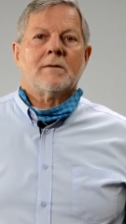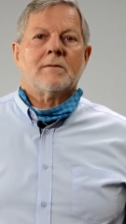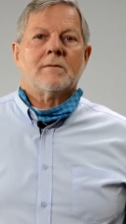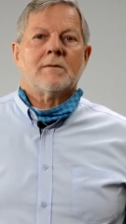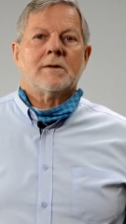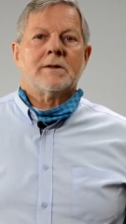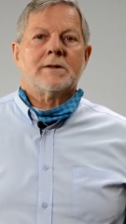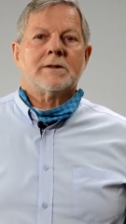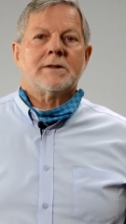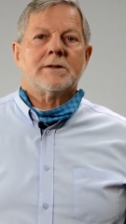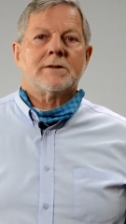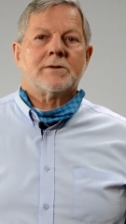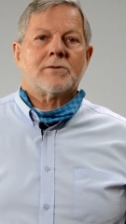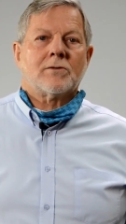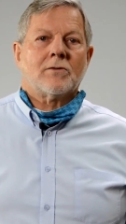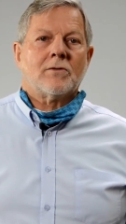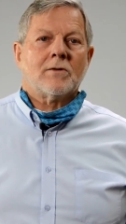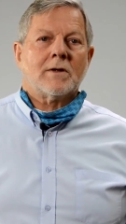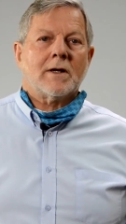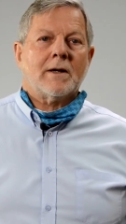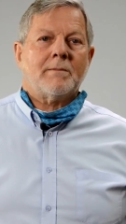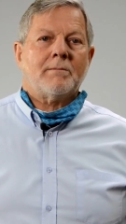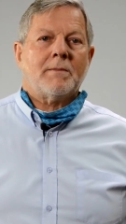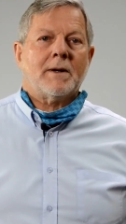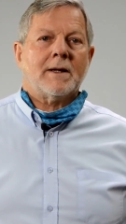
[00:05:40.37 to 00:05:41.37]
which is drawn
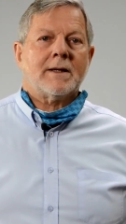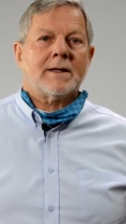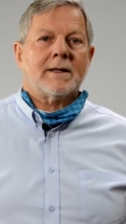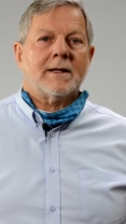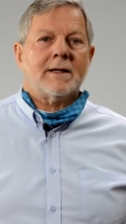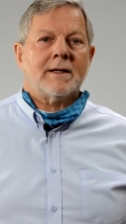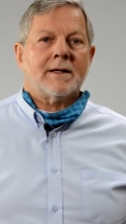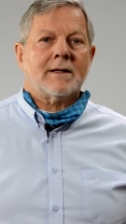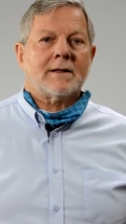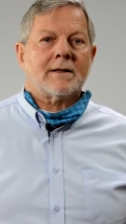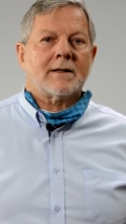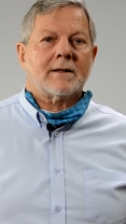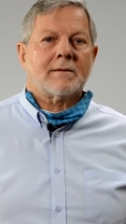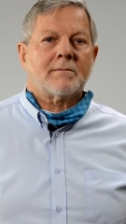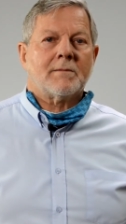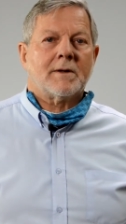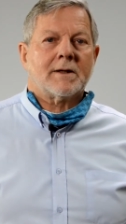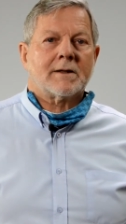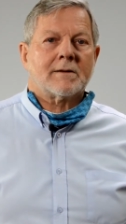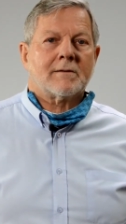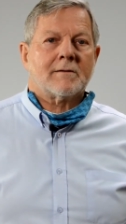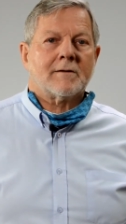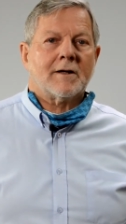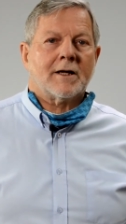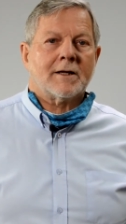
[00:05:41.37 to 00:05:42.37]
up by Tenant
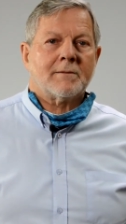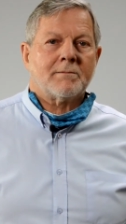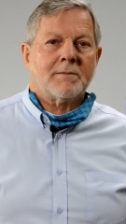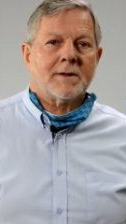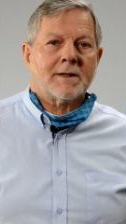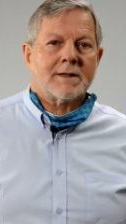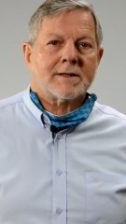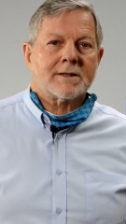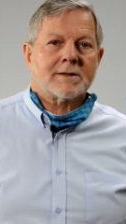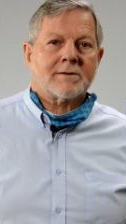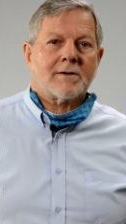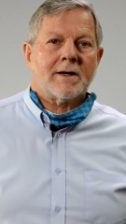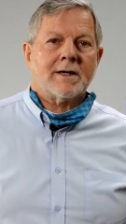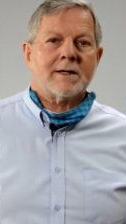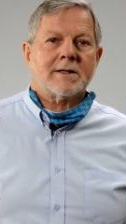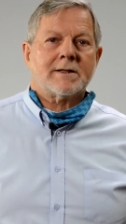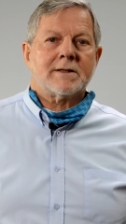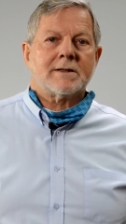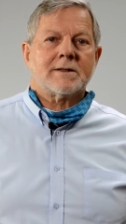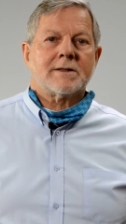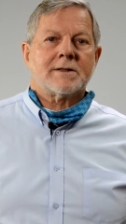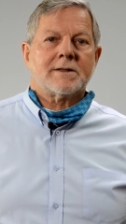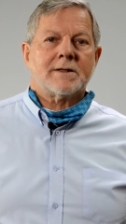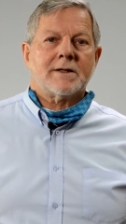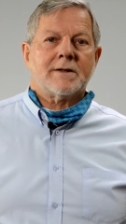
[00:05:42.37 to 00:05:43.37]

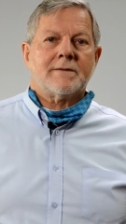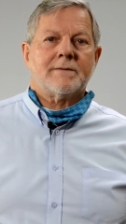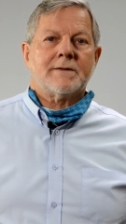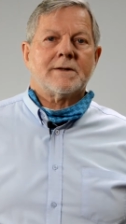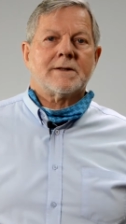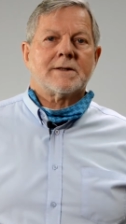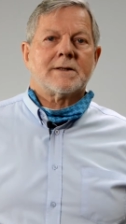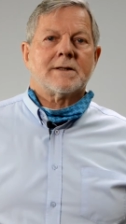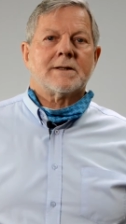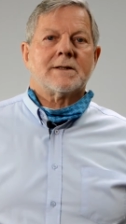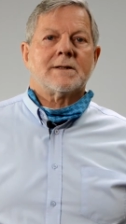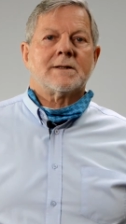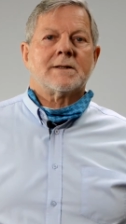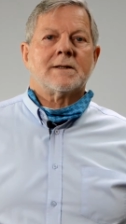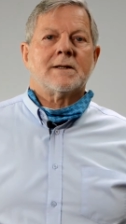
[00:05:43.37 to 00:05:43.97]
Administration Services,